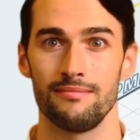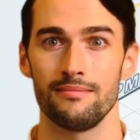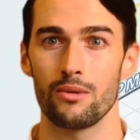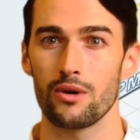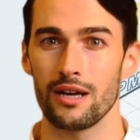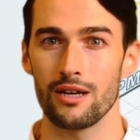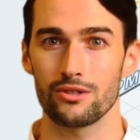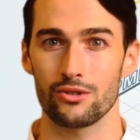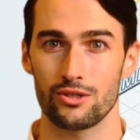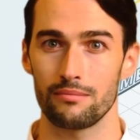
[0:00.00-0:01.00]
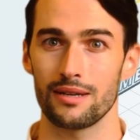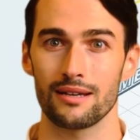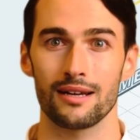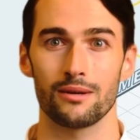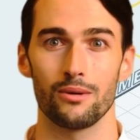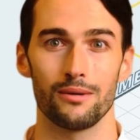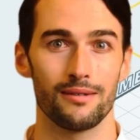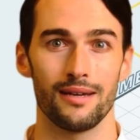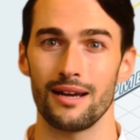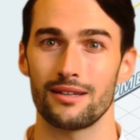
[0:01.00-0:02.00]
While caching should be enabled,
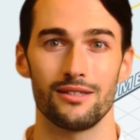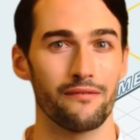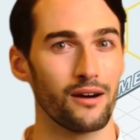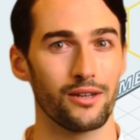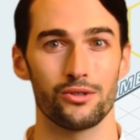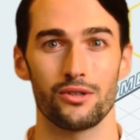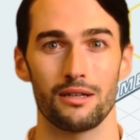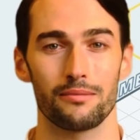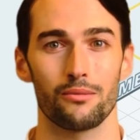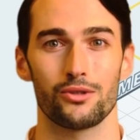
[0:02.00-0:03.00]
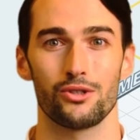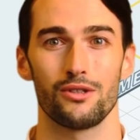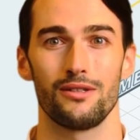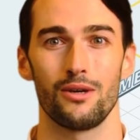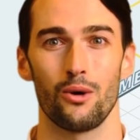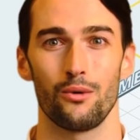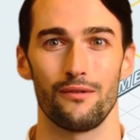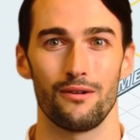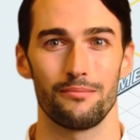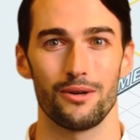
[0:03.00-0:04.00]
it is advised to keep it restricted only
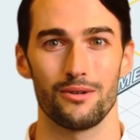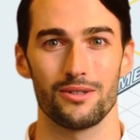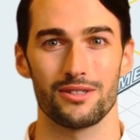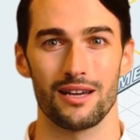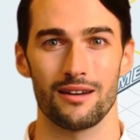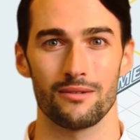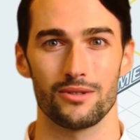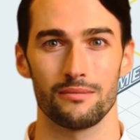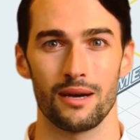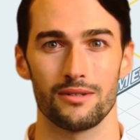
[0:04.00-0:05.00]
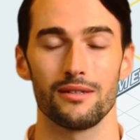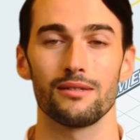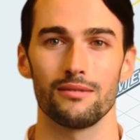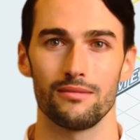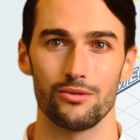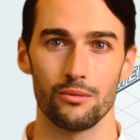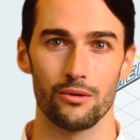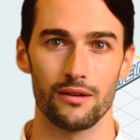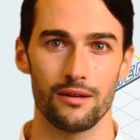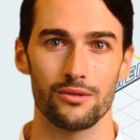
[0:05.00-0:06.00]
for purely static responses to
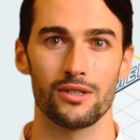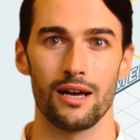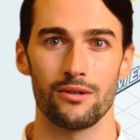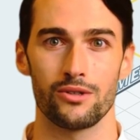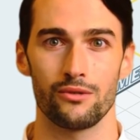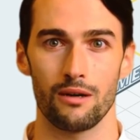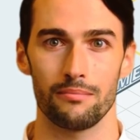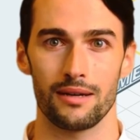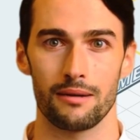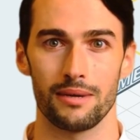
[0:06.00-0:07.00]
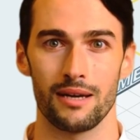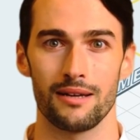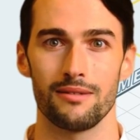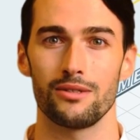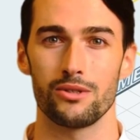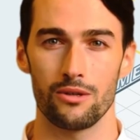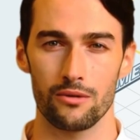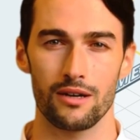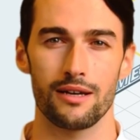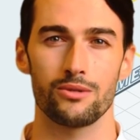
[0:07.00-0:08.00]
prevent attackers from manipulating the
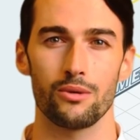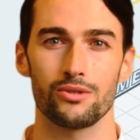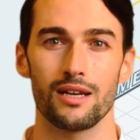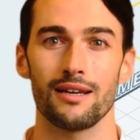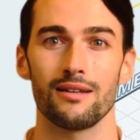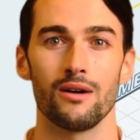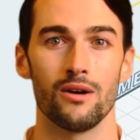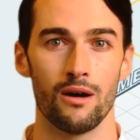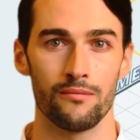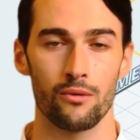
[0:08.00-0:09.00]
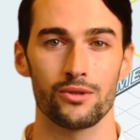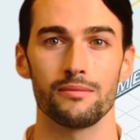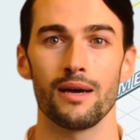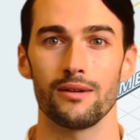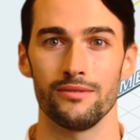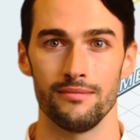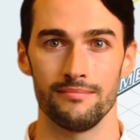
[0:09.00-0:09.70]
server into obtaining a harmful response.